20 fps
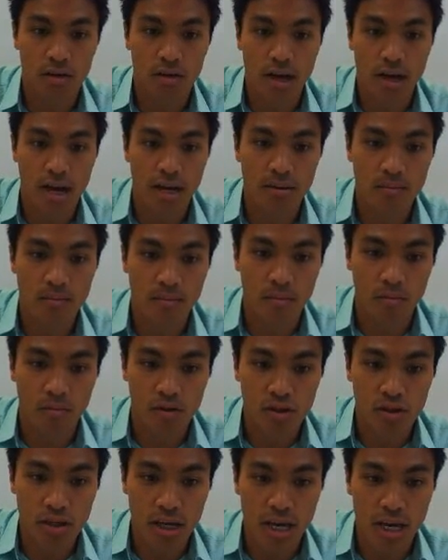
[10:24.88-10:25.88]
Okay,
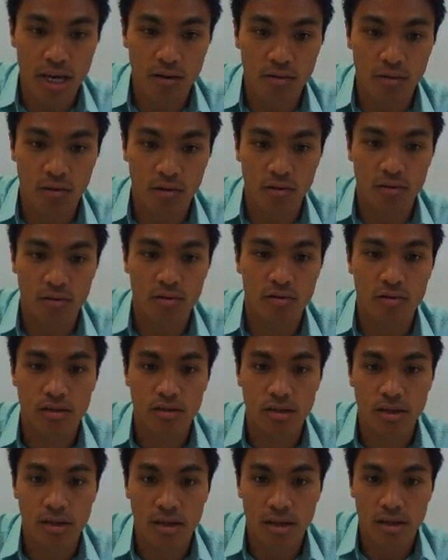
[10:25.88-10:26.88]
which
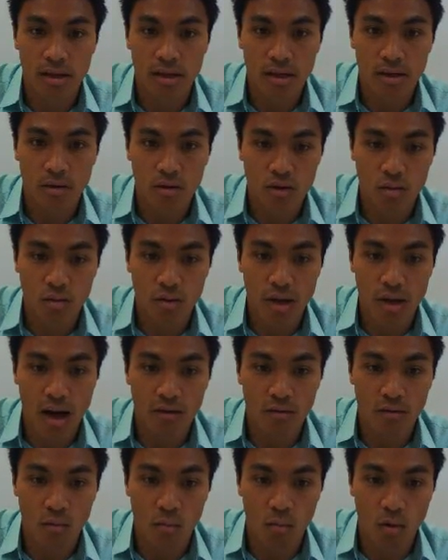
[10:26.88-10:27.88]
equals, so we
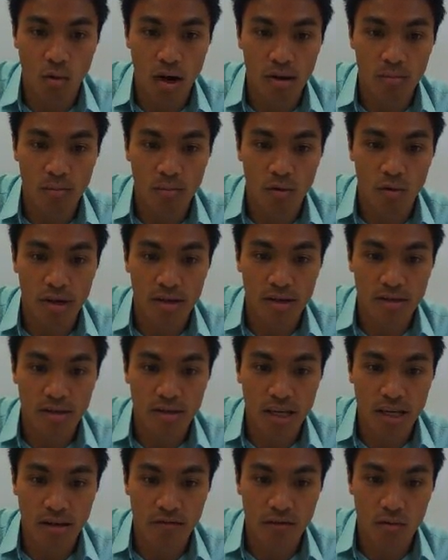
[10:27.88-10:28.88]
have
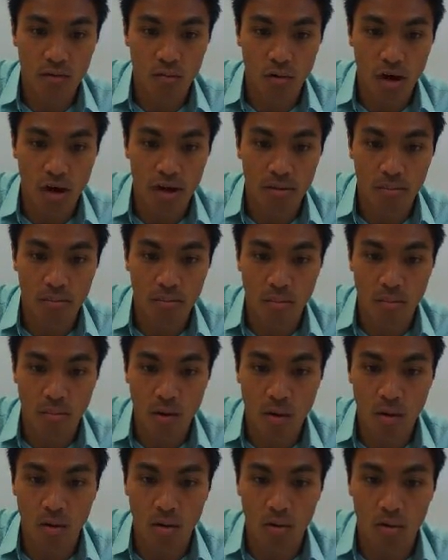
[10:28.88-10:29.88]
1.71
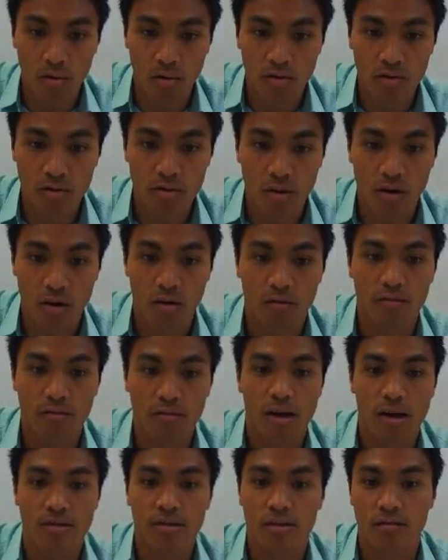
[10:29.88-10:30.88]
moles of
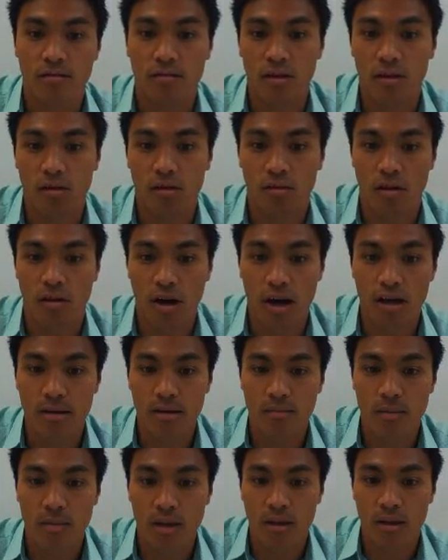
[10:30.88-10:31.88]
our silver chloride,
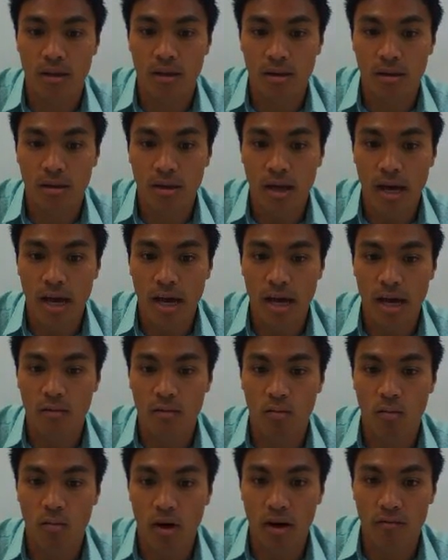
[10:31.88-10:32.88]

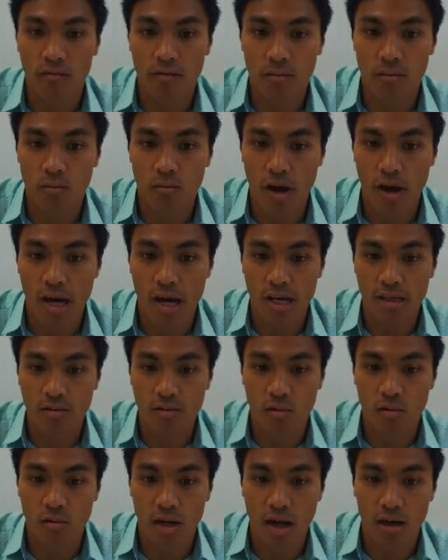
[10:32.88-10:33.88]
and one of them weighs
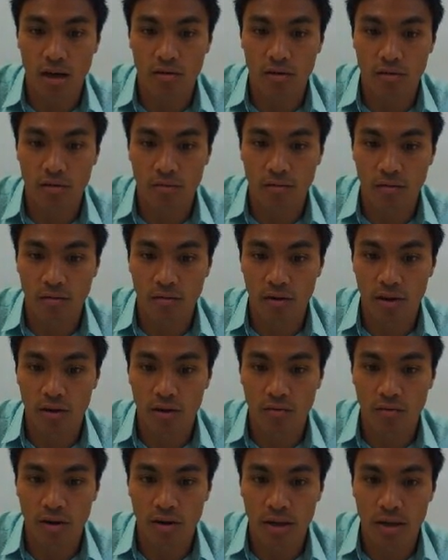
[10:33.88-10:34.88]

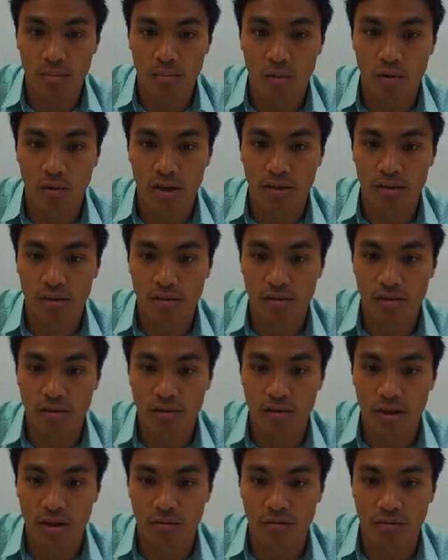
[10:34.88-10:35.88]

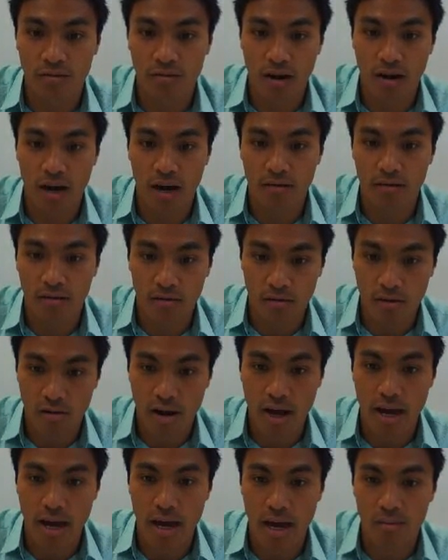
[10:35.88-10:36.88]
143.35
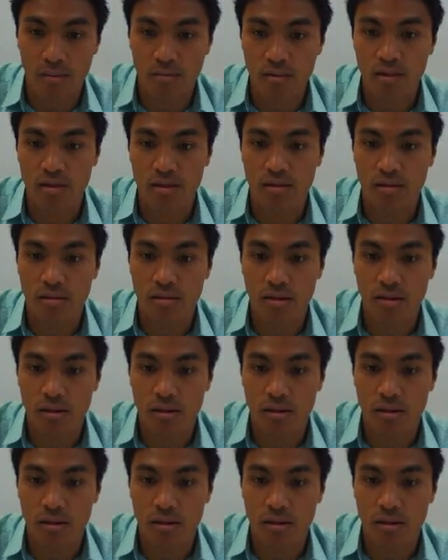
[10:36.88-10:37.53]
grams.